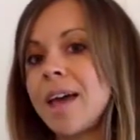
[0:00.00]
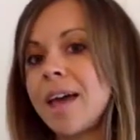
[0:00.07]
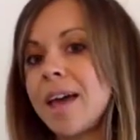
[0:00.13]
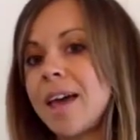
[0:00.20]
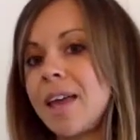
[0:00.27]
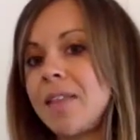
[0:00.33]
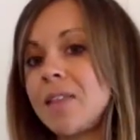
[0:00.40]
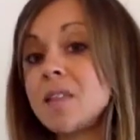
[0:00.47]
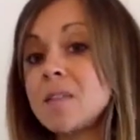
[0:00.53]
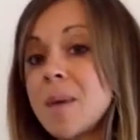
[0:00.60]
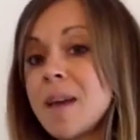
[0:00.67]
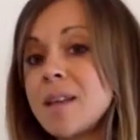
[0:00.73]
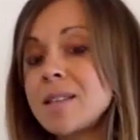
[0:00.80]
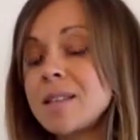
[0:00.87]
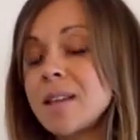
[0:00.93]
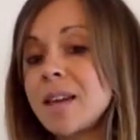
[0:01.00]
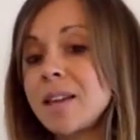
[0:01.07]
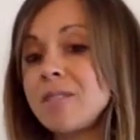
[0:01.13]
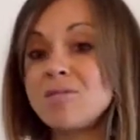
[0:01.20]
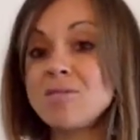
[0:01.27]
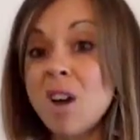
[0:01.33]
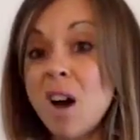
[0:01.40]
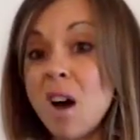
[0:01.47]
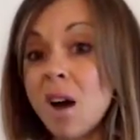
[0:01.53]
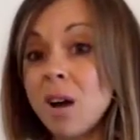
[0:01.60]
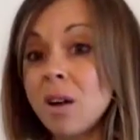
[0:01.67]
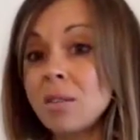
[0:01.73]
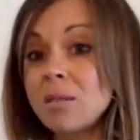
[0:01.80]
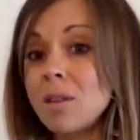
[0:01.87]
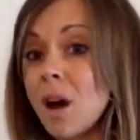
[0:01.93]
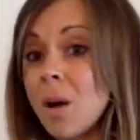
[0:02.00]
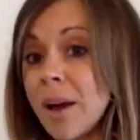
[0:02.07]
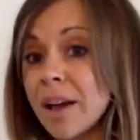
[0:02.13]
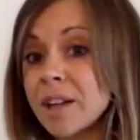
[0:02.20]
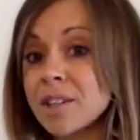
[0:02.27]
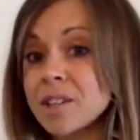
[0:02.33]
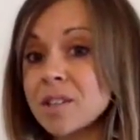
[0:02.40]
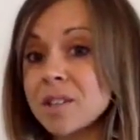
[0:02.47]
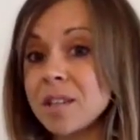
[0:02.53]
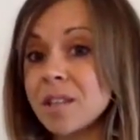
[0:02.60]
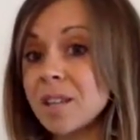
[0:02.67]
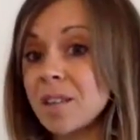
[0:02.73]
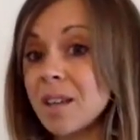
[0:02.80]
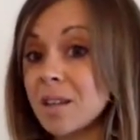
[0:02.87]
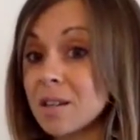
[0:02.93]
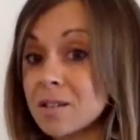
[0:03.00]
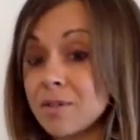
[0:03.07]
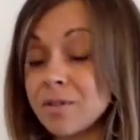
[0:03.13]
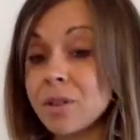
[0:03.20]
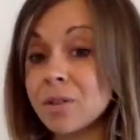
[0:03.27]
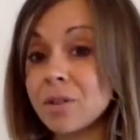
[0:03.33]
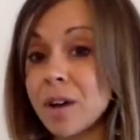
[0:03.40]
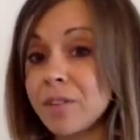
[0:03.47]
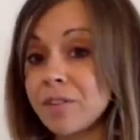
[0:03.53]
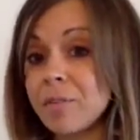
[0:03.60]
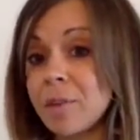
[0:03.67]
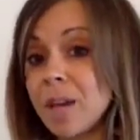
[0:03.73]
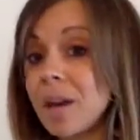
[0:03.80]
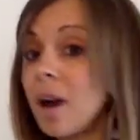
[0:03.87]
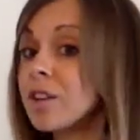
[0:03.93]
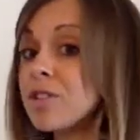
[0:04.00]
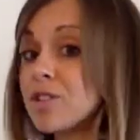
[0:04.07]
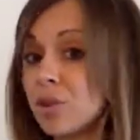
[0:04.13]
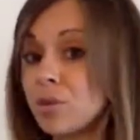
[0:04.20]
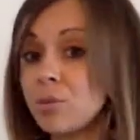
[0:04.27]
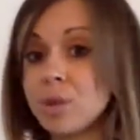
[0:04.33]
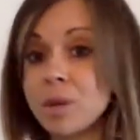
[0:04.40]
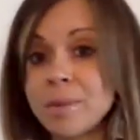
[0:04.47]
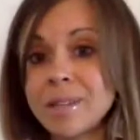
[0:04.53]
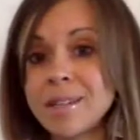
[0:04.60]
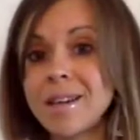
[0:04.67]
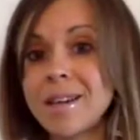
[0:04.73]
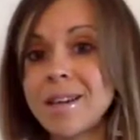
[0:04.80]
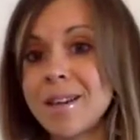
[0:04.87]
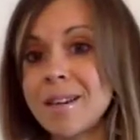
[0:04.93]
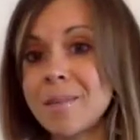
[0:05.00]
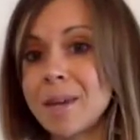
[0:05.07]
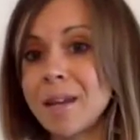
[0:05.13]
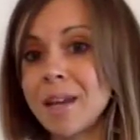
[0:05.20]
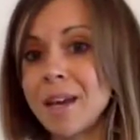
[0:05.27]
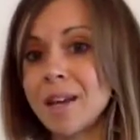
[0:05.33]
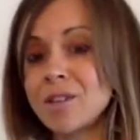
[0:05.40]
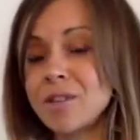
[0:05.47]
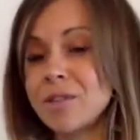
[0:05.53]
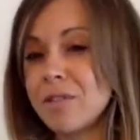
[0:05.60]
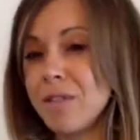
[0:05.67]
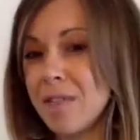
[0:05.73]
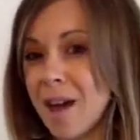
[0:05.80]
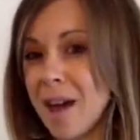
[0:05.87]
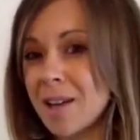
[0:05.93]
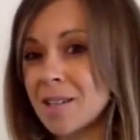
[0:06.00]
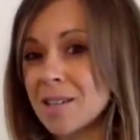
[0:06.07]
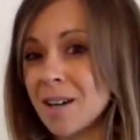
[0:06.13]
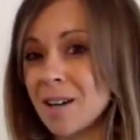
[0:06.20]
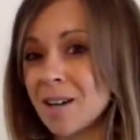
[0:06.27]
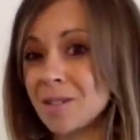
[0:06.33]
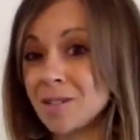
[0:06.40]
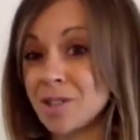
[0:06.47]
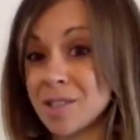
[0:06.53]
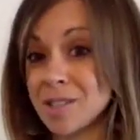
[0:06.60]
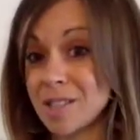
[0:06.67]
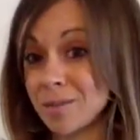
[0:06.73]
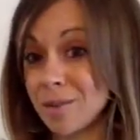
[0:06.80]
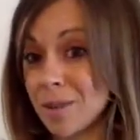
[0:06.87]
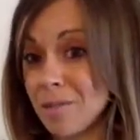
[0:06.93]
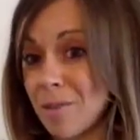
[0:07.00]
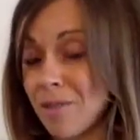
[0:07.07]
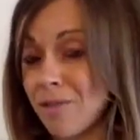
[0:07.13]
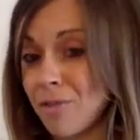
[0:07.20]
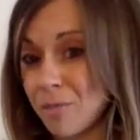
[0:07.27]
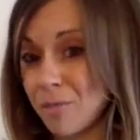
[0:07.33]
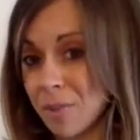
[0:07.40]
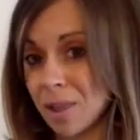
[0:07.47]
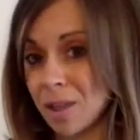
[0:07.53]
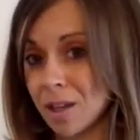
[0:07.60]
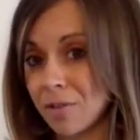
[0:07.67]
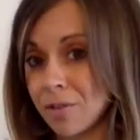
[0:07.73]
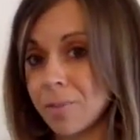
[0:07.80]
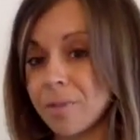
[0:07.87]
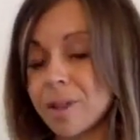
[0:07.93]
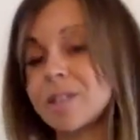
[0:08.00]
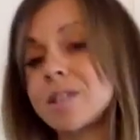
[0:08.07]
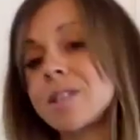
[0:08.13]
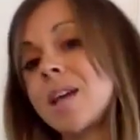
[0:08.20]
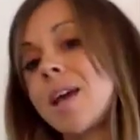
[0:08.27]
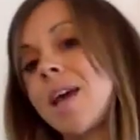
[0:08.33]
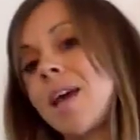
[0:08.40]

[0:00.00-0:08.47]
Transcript: And this man said, no, actually, that doesn't feel right for me. I don't want to be taking a medication for that. I'll just stick with the metformin. Thank you very much.